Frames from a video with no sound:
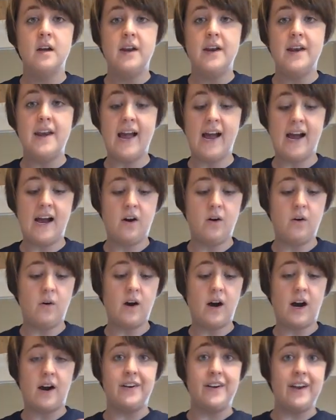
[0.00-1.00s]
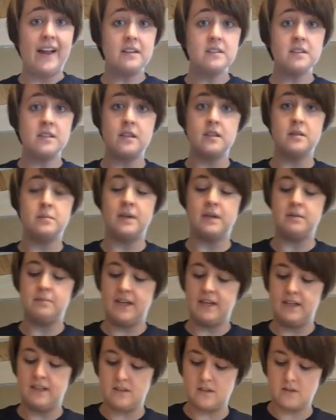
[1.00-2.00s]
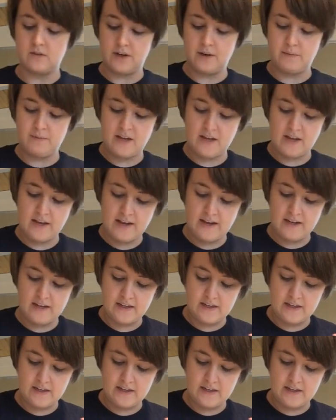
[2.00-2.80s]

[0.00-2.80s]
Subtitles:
Now, our next experiment is going to be,